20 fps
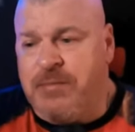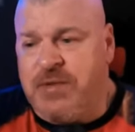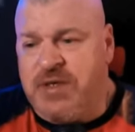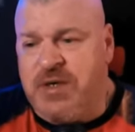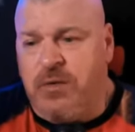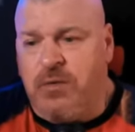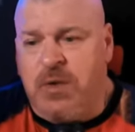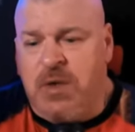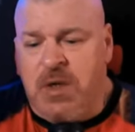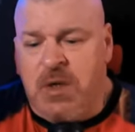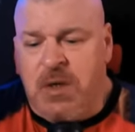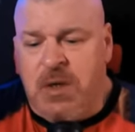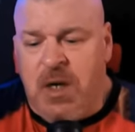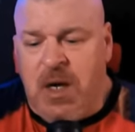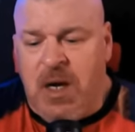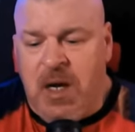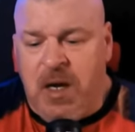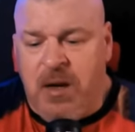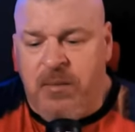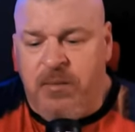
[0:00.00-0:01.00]
So
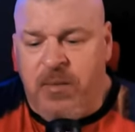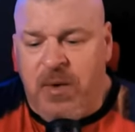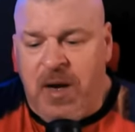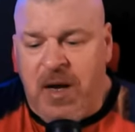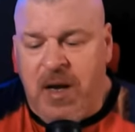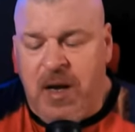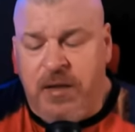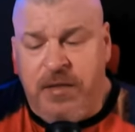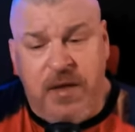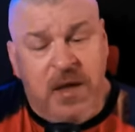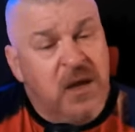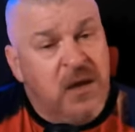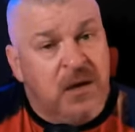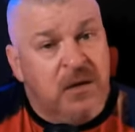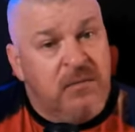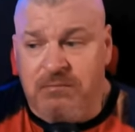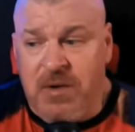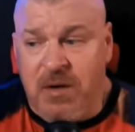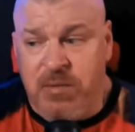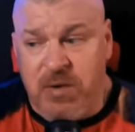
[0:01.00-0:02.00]
um, I think
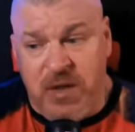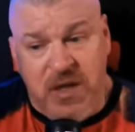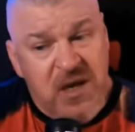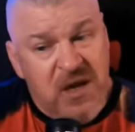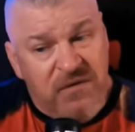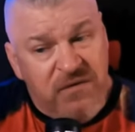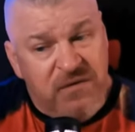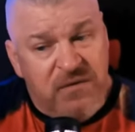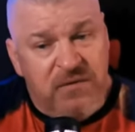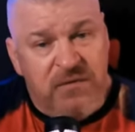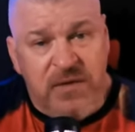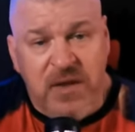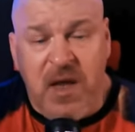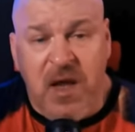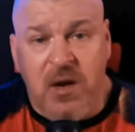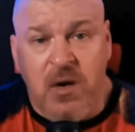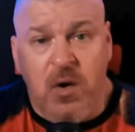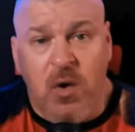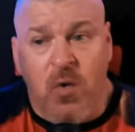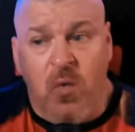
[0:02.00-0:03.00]
I believe
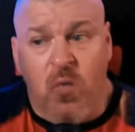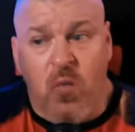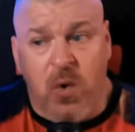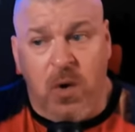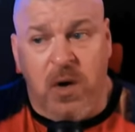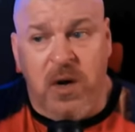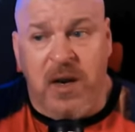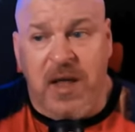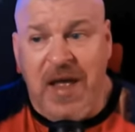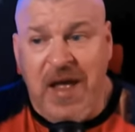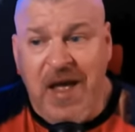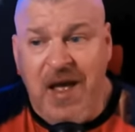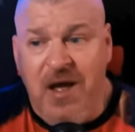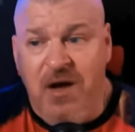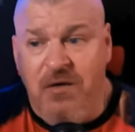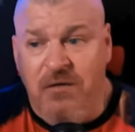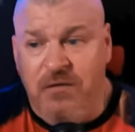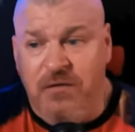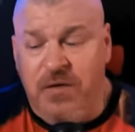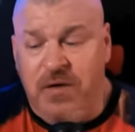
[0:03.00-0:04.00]
that we're going to
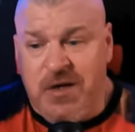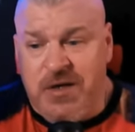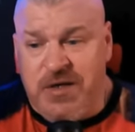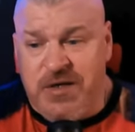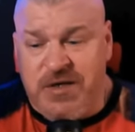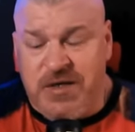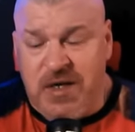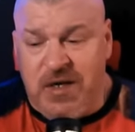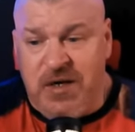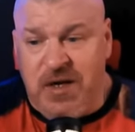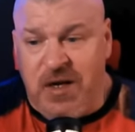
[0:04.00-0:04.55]
have just an